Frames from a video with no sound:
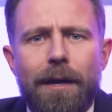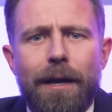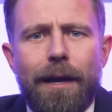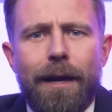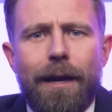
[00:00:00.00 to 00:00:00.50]

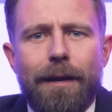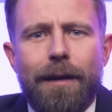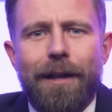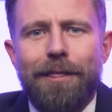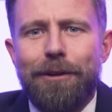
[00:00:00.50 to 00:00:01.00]

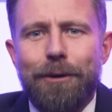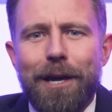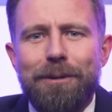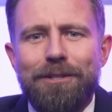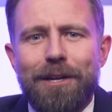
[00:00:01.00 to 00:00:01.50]
At the
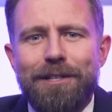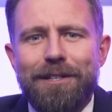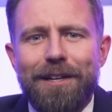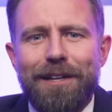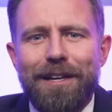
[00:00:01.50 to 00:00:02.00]
Grammys on
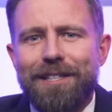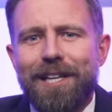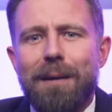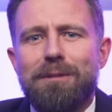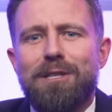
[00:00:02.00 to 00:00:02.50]
Sunday,
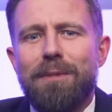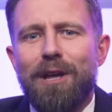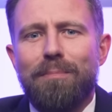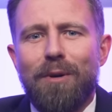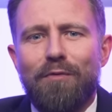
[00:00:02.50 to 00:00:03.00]
Sam
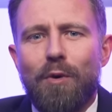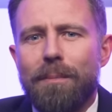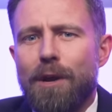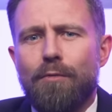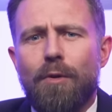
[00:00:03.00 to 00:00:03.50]
Smith
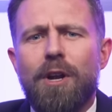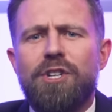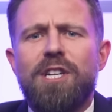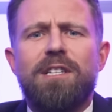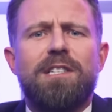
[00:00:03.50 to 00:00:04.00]
performed a
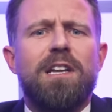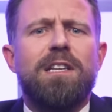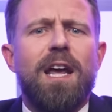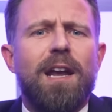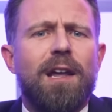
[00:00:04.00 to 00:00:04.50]
raunchy,
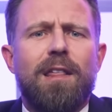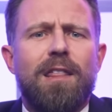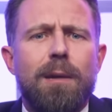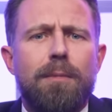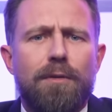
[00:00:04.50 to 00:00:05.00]
satanic
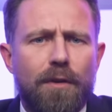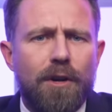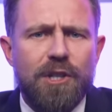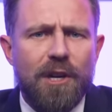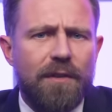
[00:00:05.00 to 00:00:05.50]
themed
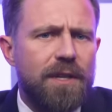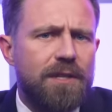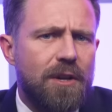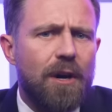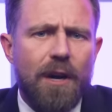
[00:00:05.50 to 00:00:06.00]
version of
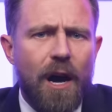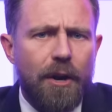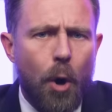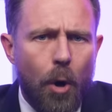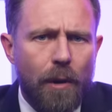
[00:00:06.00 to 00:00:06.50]
his song
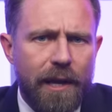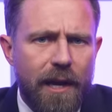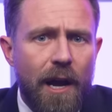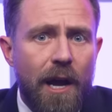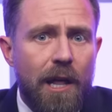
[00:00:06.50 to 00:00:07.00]

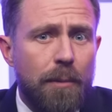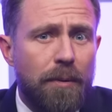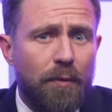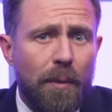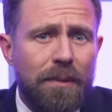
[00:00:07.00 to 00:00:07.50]
Unholy. The
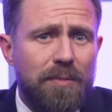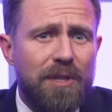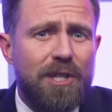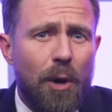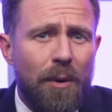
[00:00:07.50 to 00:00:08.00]
performance
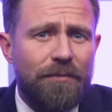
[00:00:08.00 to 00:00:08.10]
was so